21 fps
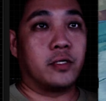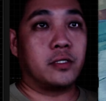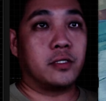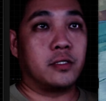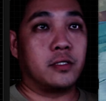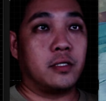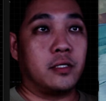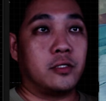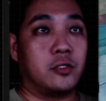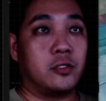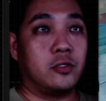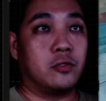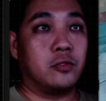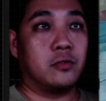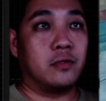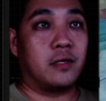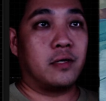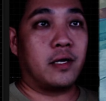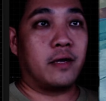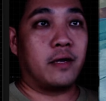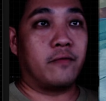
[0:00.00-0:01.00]
They
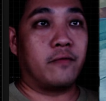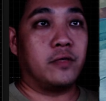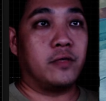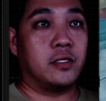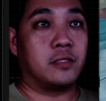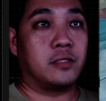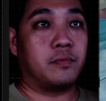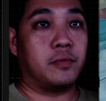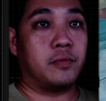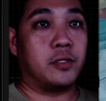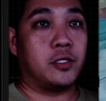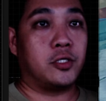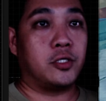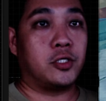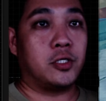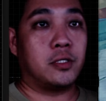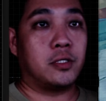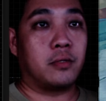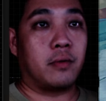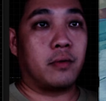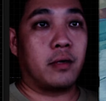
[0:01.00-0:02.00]
still have these
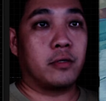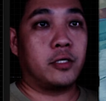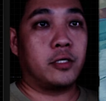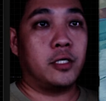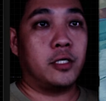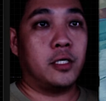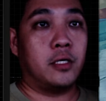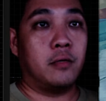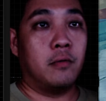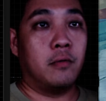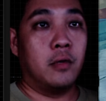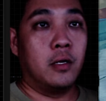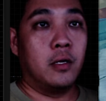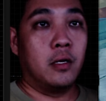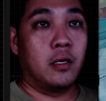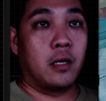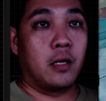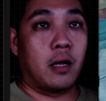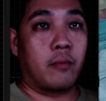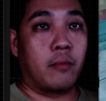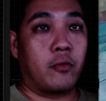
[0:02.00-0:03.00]
positions around here.
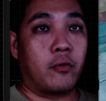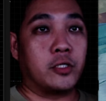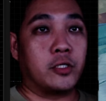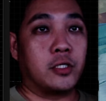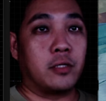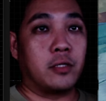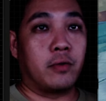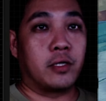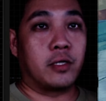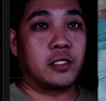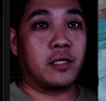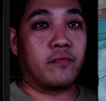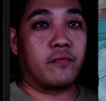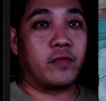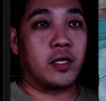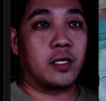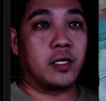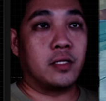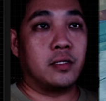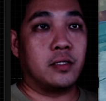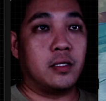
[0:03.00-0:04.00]
I'm quite sure the Russians have
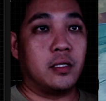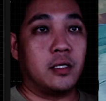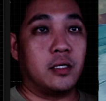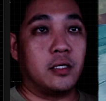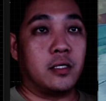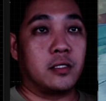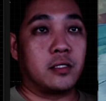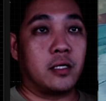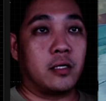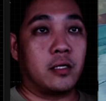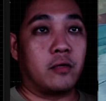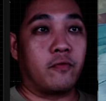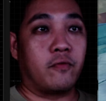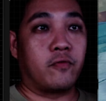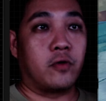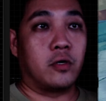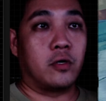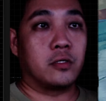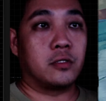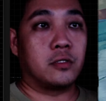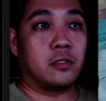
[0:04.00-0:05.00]
taken this, and of
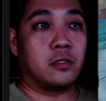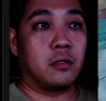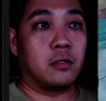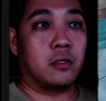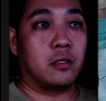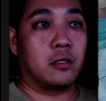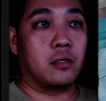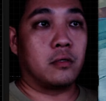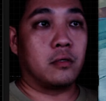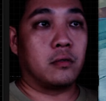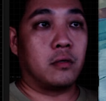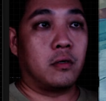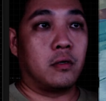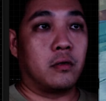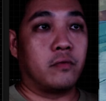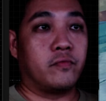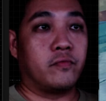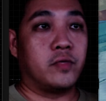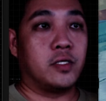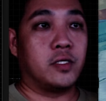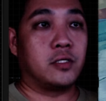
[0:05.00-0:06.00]
course, all
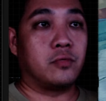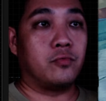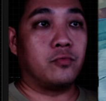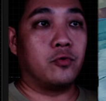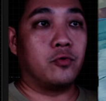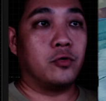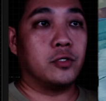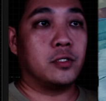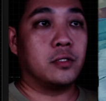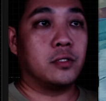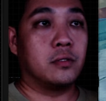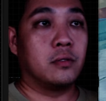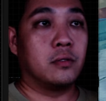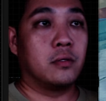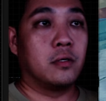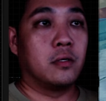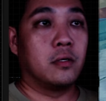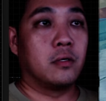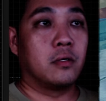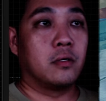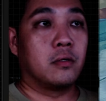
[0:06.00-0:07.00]
of these roads
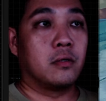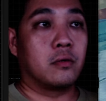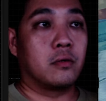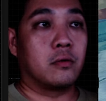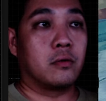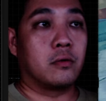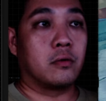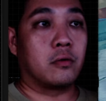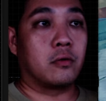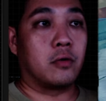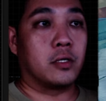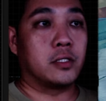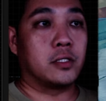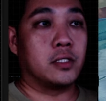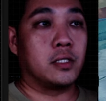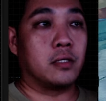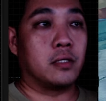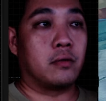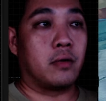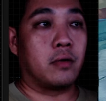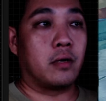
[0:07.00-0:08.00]

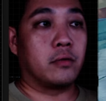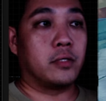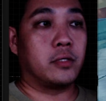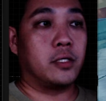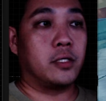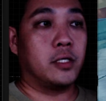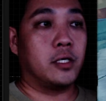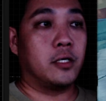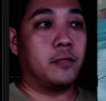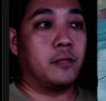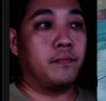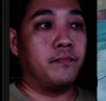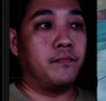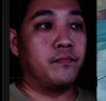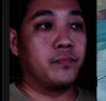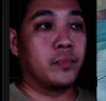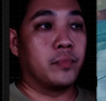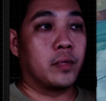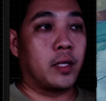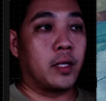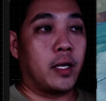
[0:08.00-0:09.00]
crossing around here,
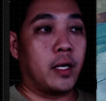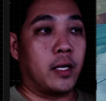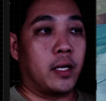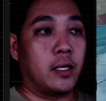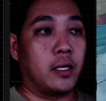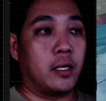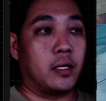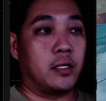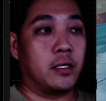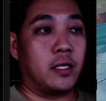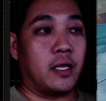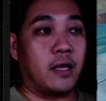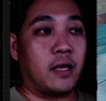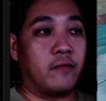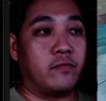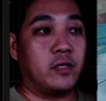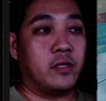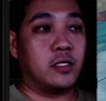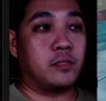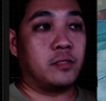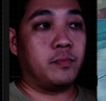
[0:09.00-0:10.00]
and they have
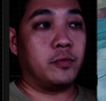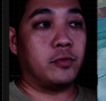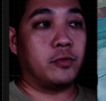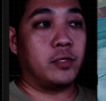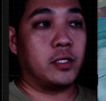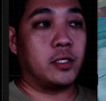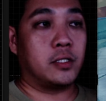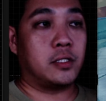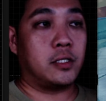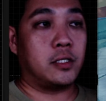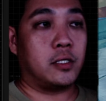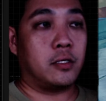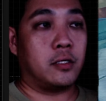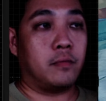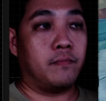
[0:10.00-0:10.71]
these buildings here.